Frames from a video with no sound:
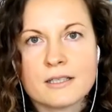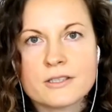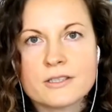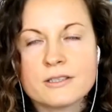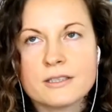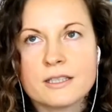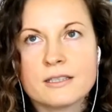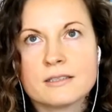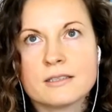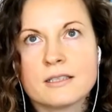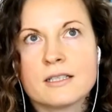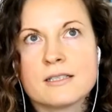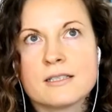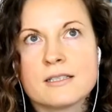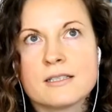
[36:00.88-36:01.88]
taking action,
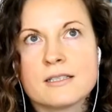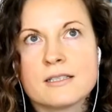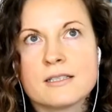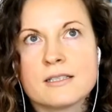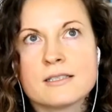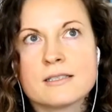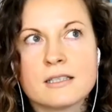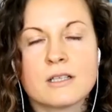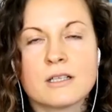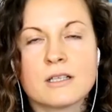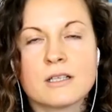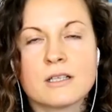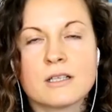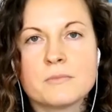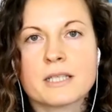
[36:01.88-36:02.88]
and I think
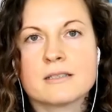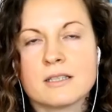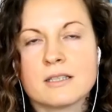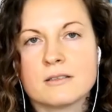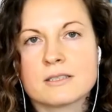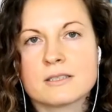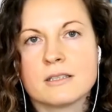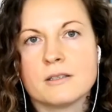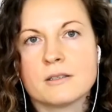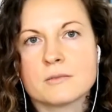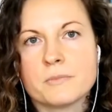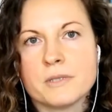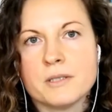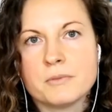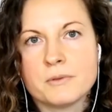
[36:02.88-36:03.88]
start by
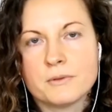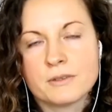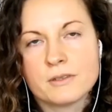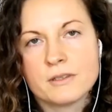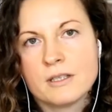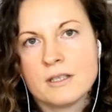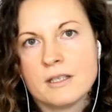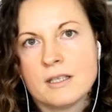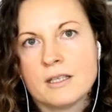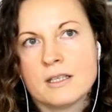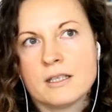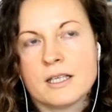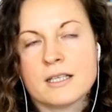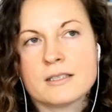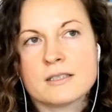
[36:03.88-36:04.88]
consulting your people,
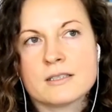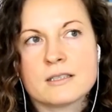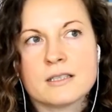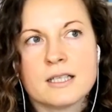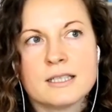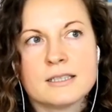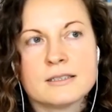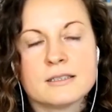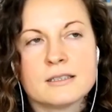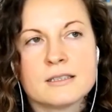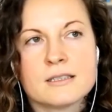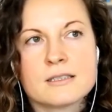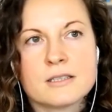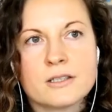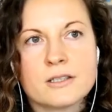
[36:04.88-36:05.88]
and
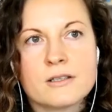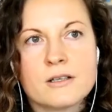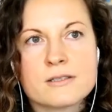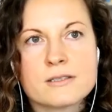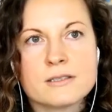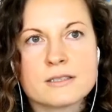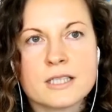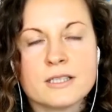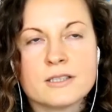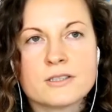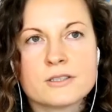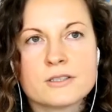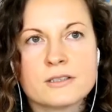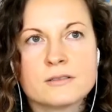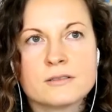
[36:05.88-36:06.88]
and start a
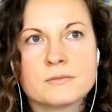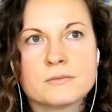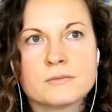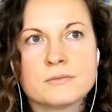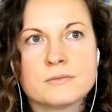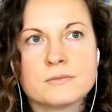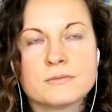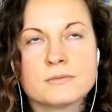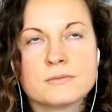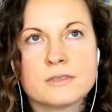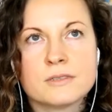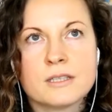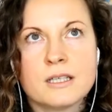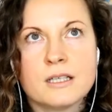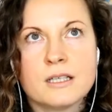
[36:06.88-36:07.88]
consultation,
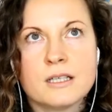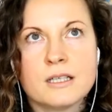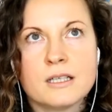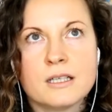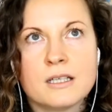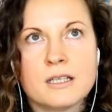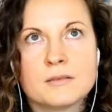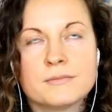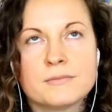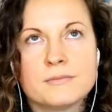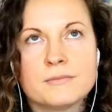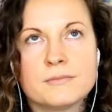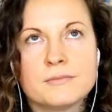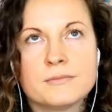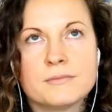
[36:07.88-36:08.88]
um,
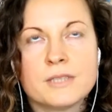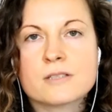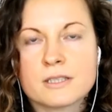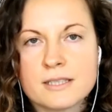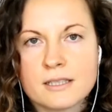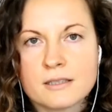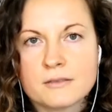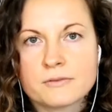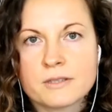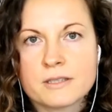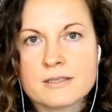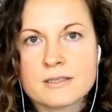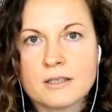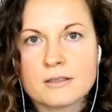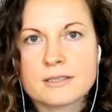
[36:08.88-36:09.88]
not just for the sake
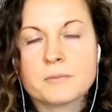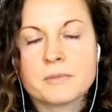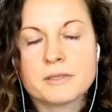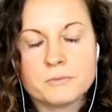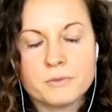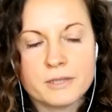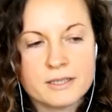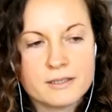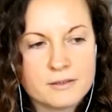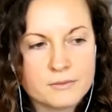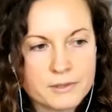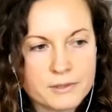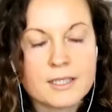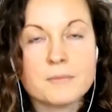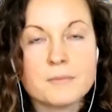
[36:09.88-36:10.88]
of consulting, but
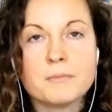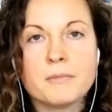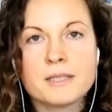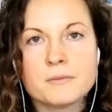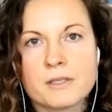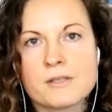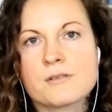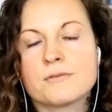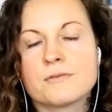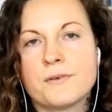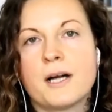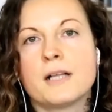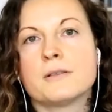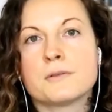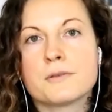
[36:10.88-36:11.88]
with the commitment to
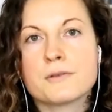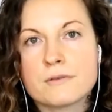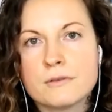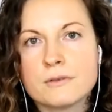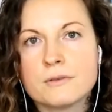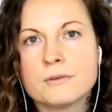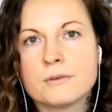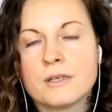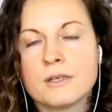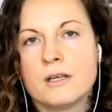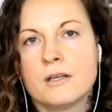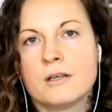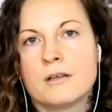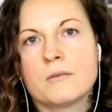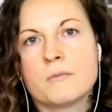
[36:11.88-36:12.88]
follow through
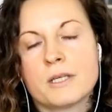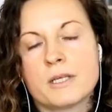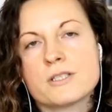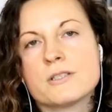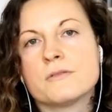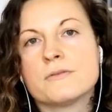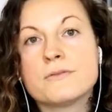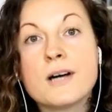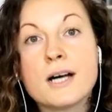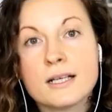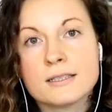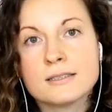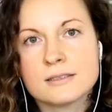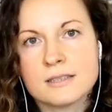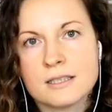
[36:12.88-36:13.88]
on what you
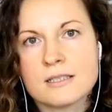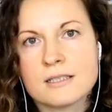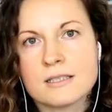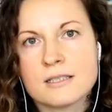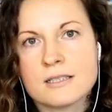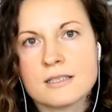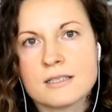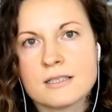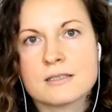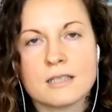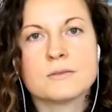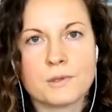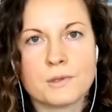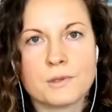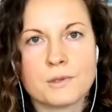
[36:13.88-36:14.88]
find is
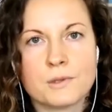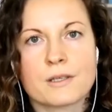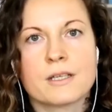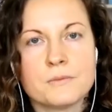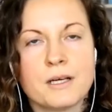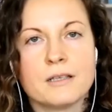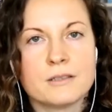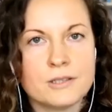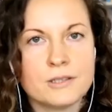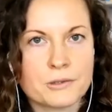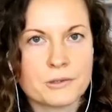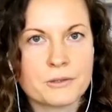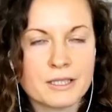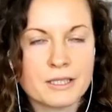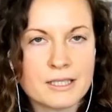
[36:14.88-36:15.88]
not working well
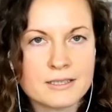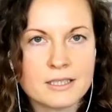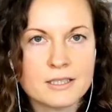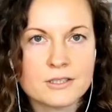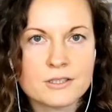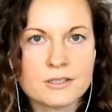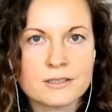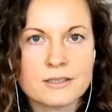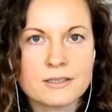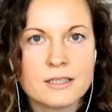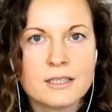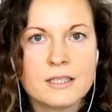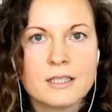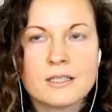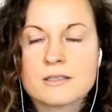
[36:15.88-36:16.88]
in your
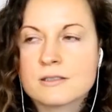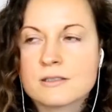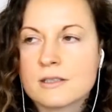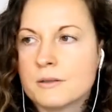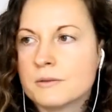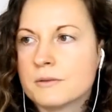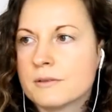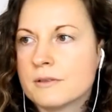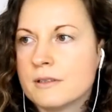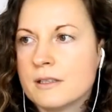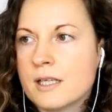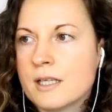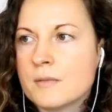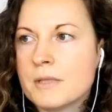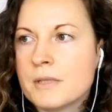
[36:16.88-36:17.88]
organization. So,
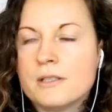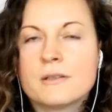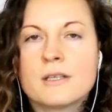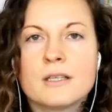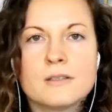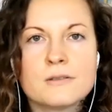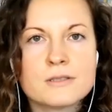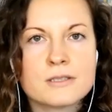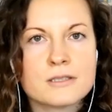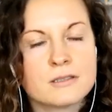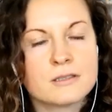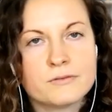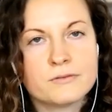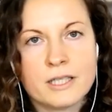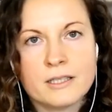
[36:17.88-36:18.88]
I mean, you can use
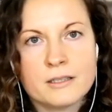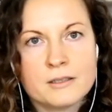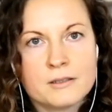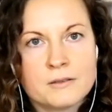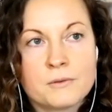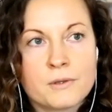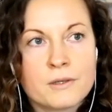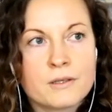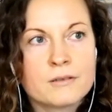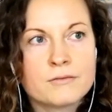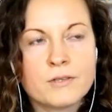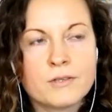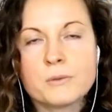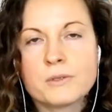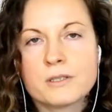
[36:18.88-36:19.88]
a survey
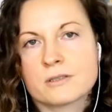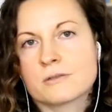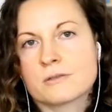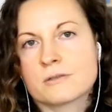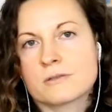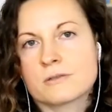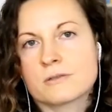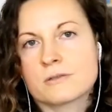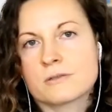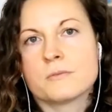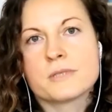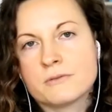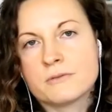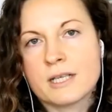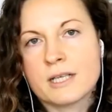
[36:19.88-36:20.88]
or focus groups. I
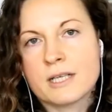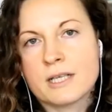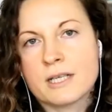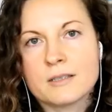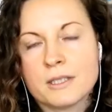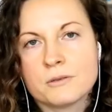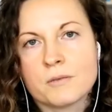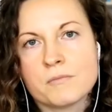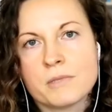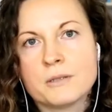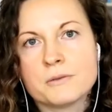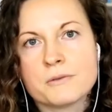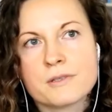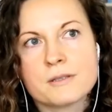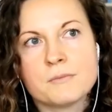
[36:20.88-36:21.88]
would recommend
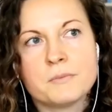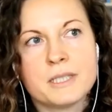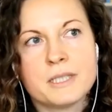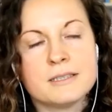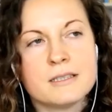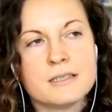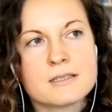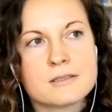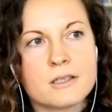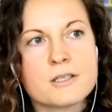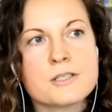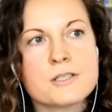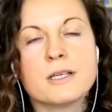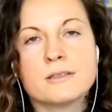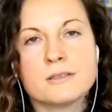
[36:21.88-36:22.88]
doing both, but
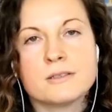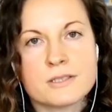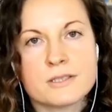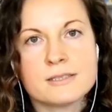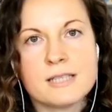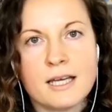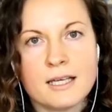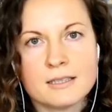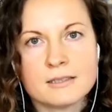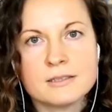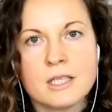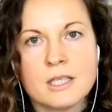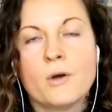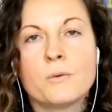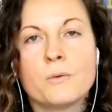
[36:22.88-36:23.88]
start to
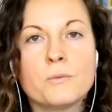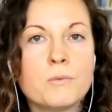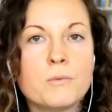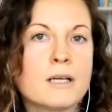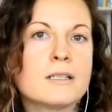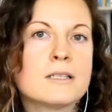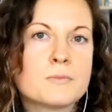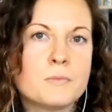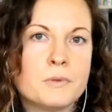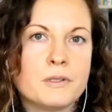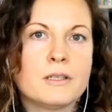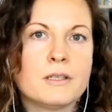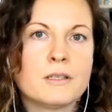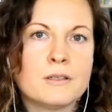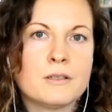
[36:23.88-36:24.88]
understand what is
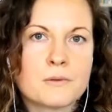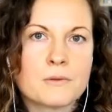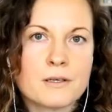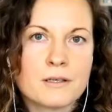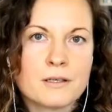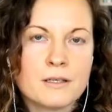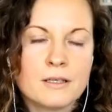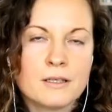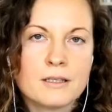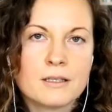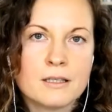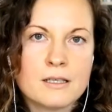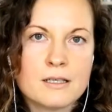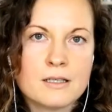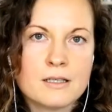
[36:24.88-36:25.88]
putting your
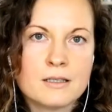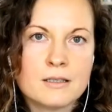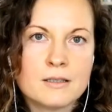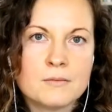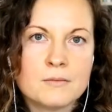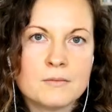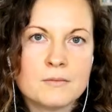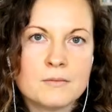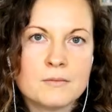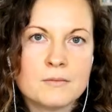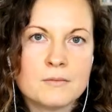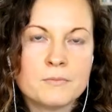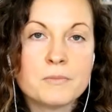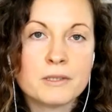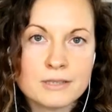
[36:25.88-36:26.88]
uh,
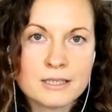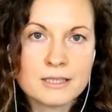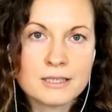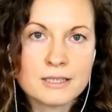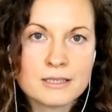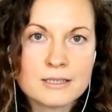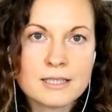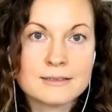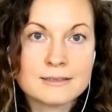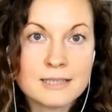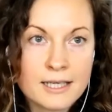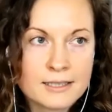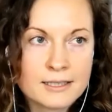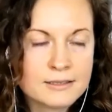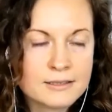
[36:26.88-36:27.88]
people at risk
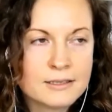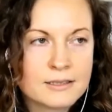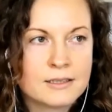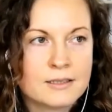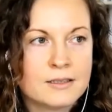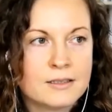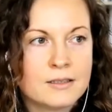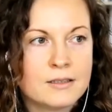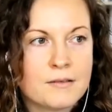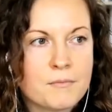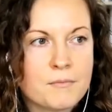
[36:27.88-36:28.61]
and then